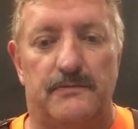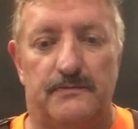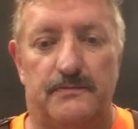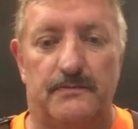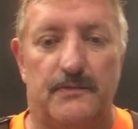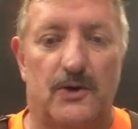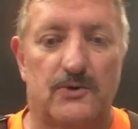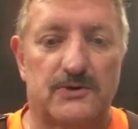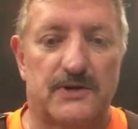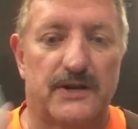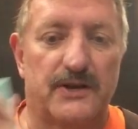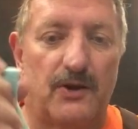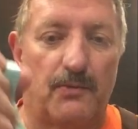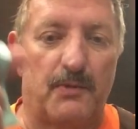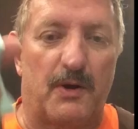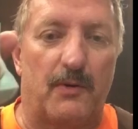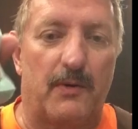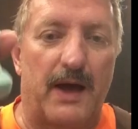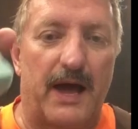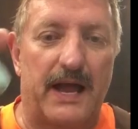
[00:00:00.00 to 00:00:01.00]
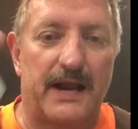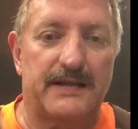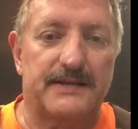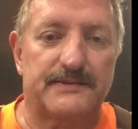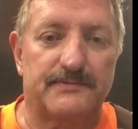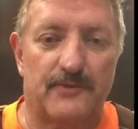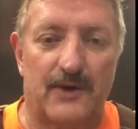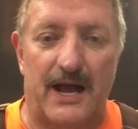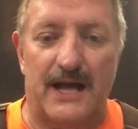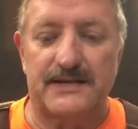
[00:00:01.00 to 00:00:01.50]
Mostly on my
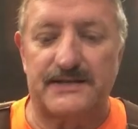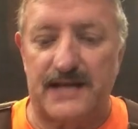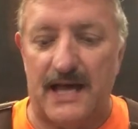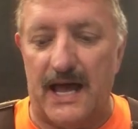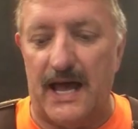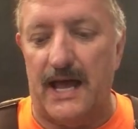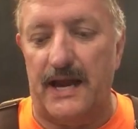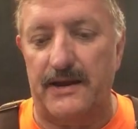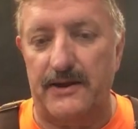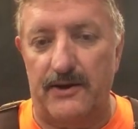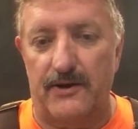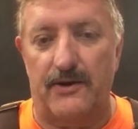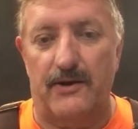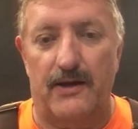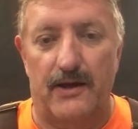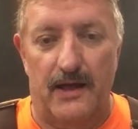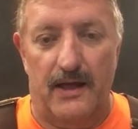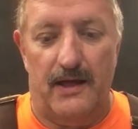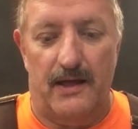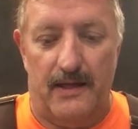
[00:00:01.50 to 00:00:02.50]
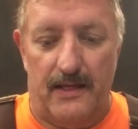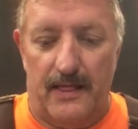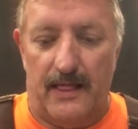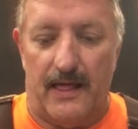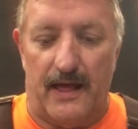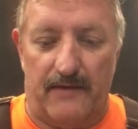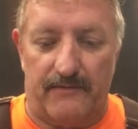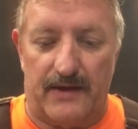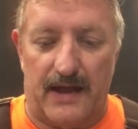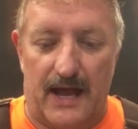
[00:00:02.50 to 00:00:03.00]
right side here,
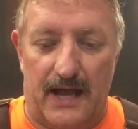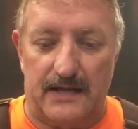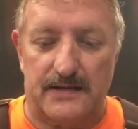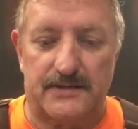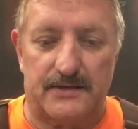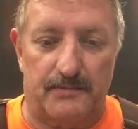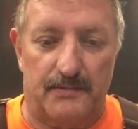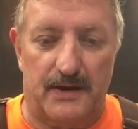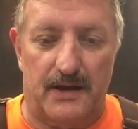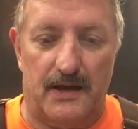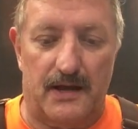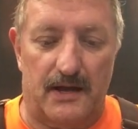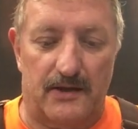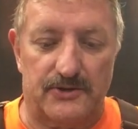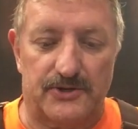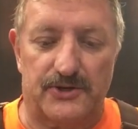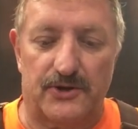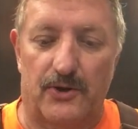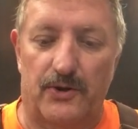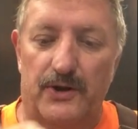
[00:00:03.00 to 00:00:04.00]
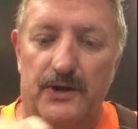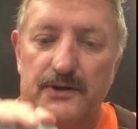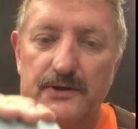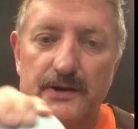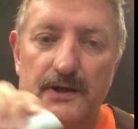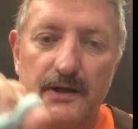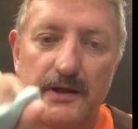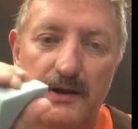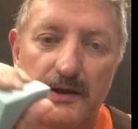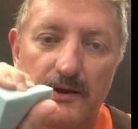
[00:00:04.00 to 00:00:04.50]
I've got some, I'll show you
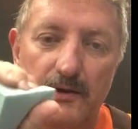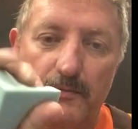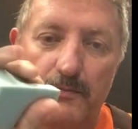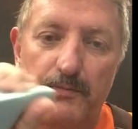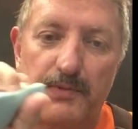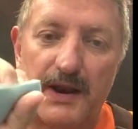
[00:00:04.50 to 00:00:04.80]
a little